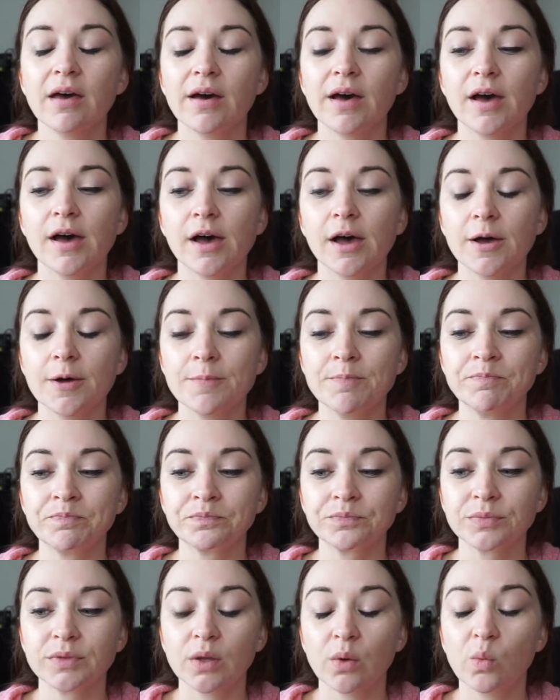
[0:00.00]

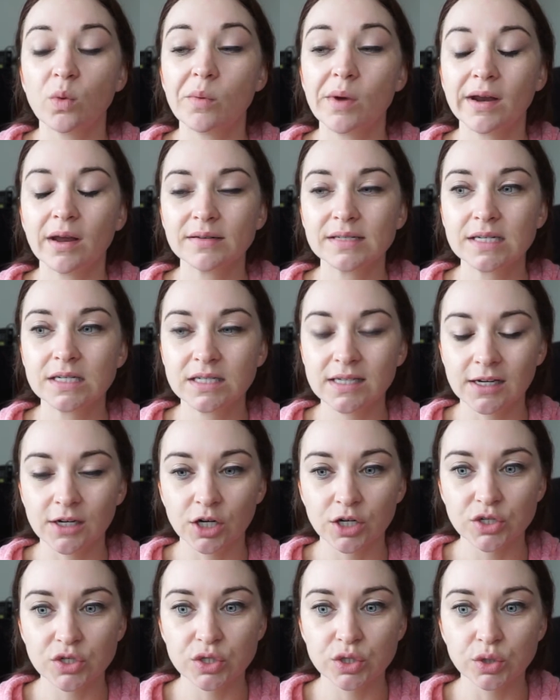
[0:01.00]
We went out to
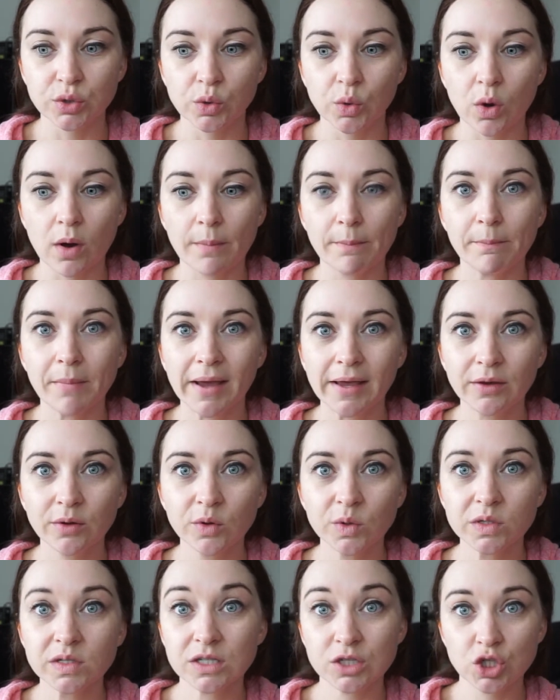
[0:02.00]
dinner to
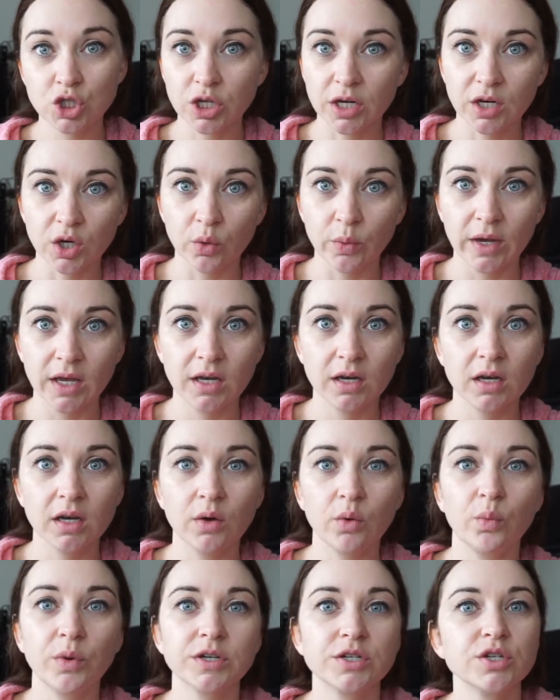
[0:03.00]
Michael's Genuine,
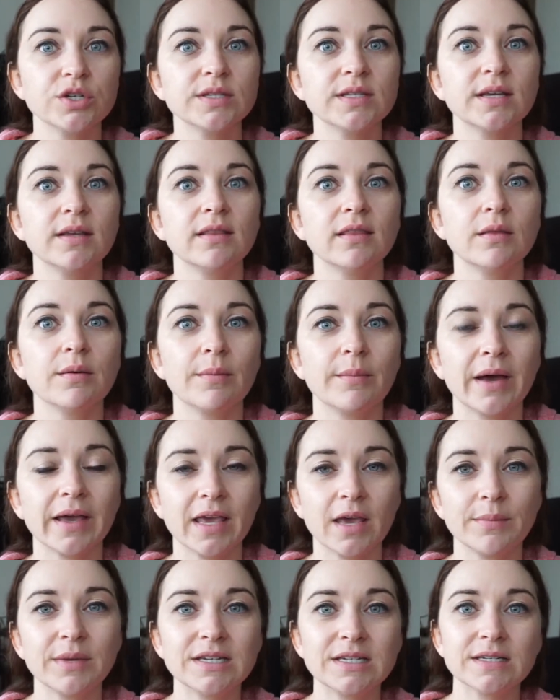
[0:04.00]
which is in the
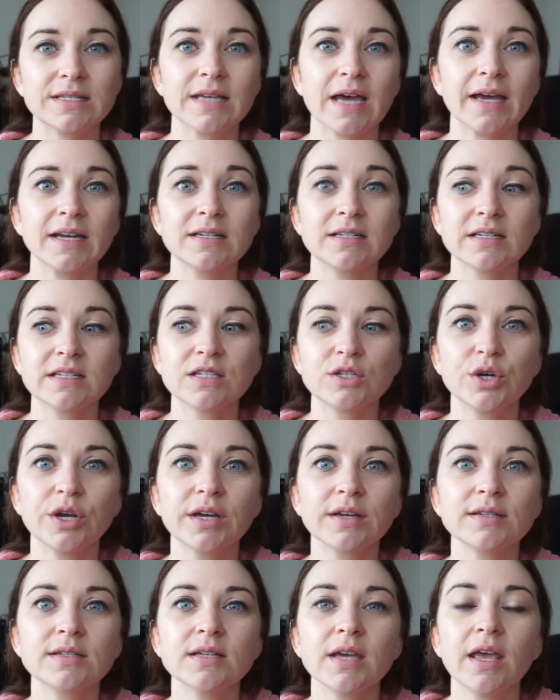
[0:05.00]
Miami Design
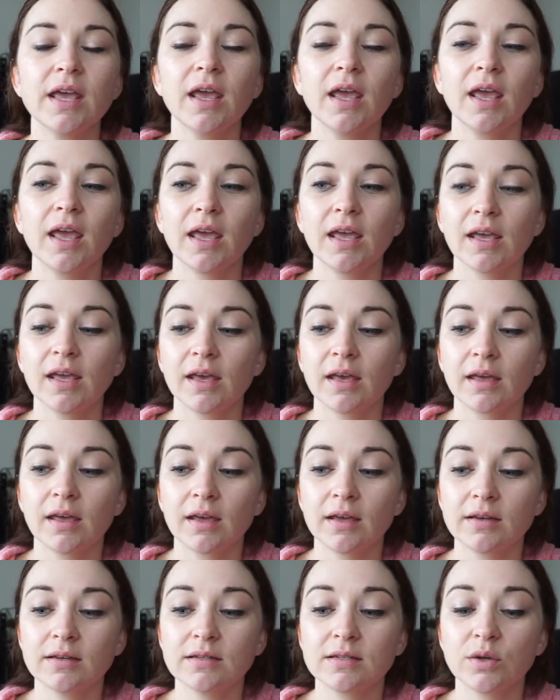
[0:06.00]
District,
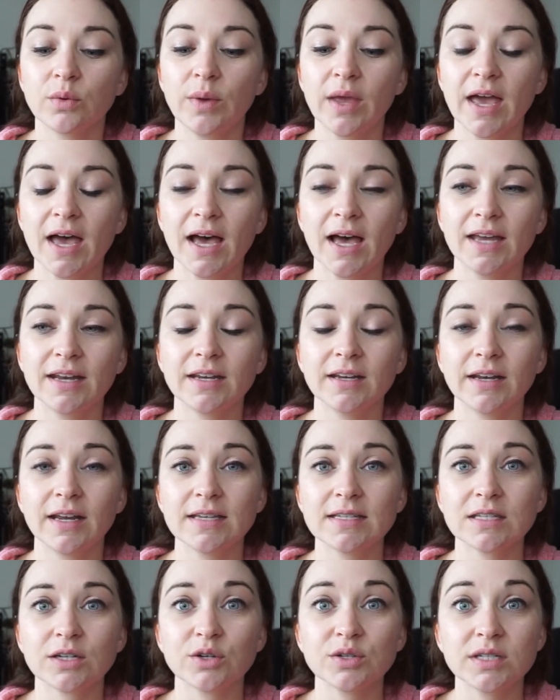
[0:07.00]
and we had a
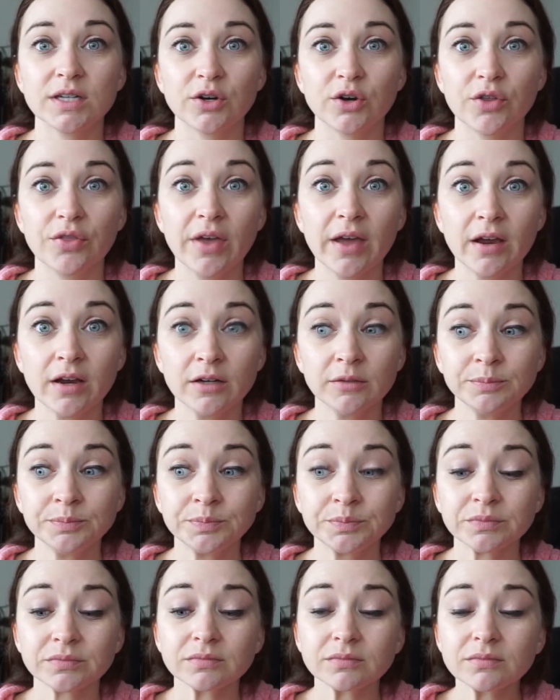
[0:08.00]
nice little dinner there.
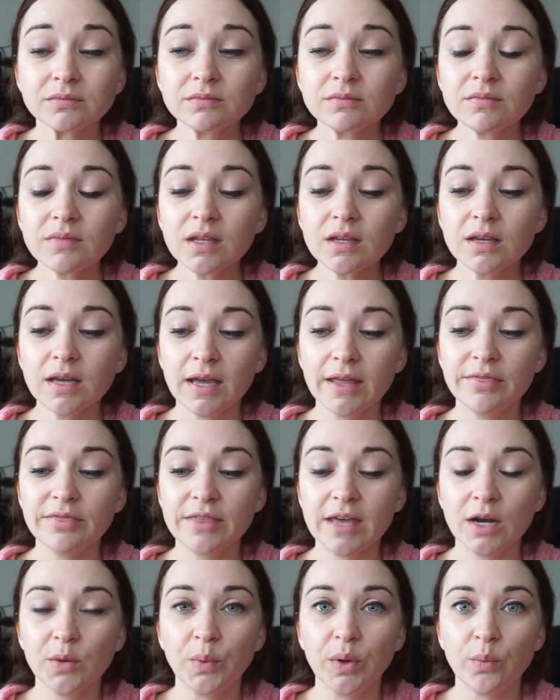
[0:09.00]
And
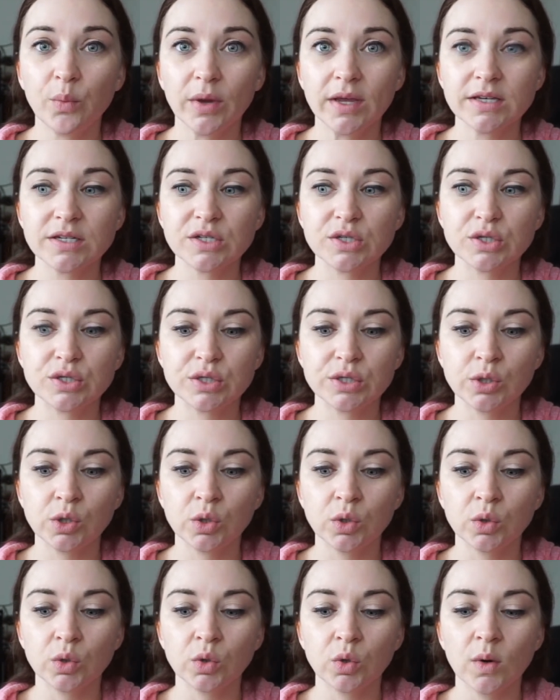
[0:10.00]
then we went
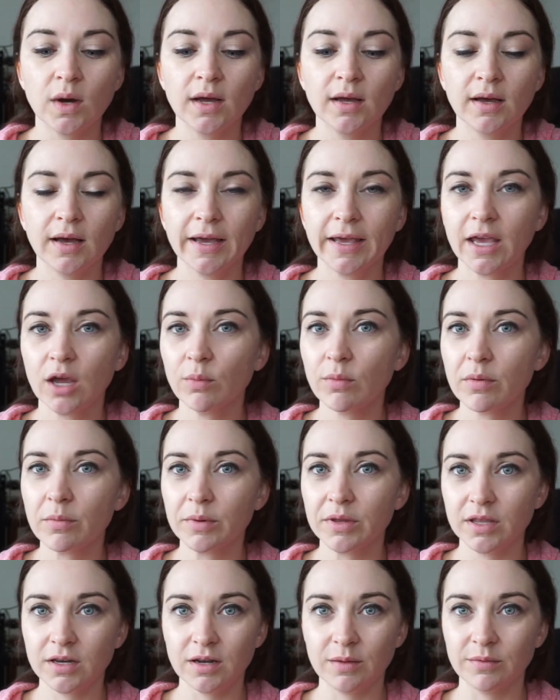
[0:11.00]
to, I can't
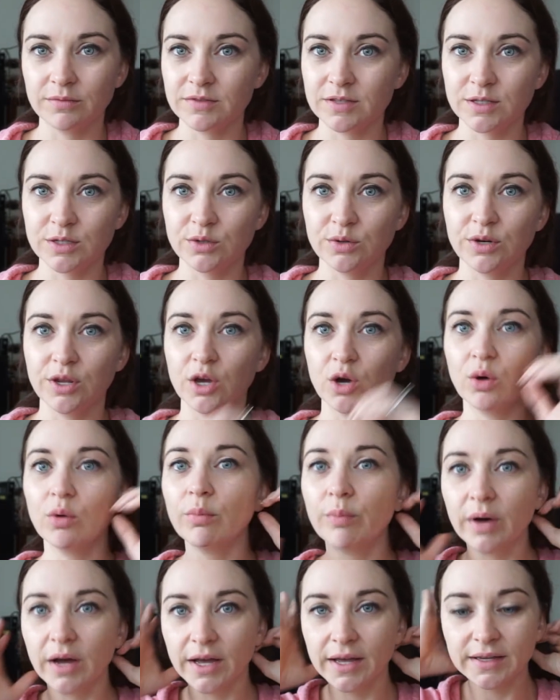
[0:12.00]
remember the name of the studio,
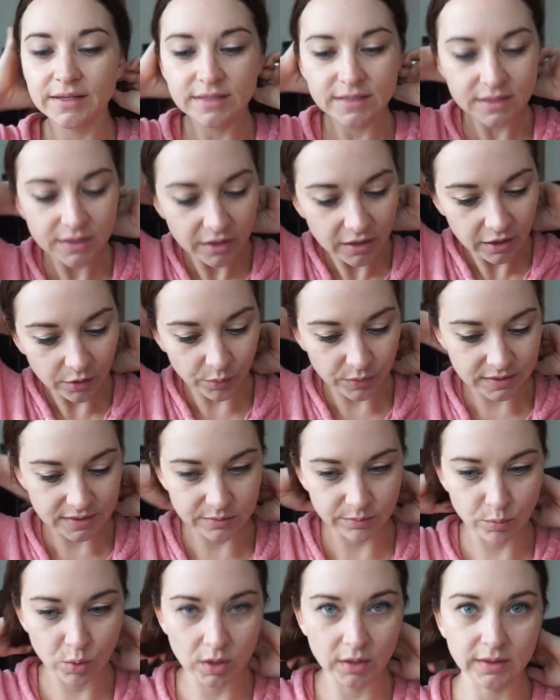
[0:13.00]
but it was
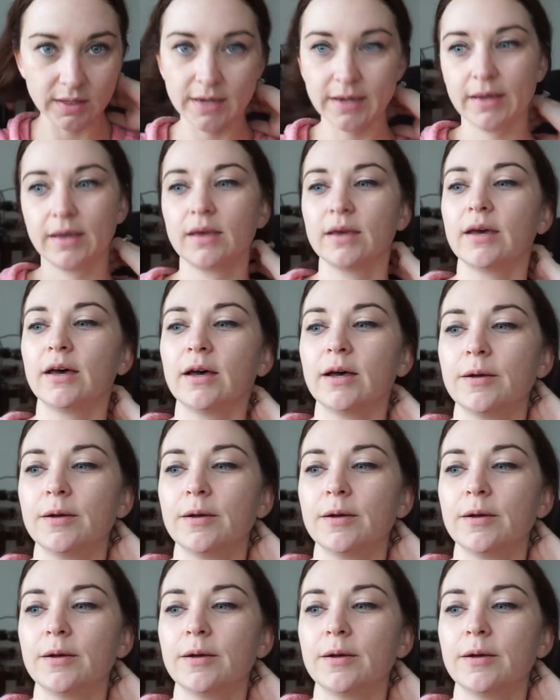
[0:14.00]
more like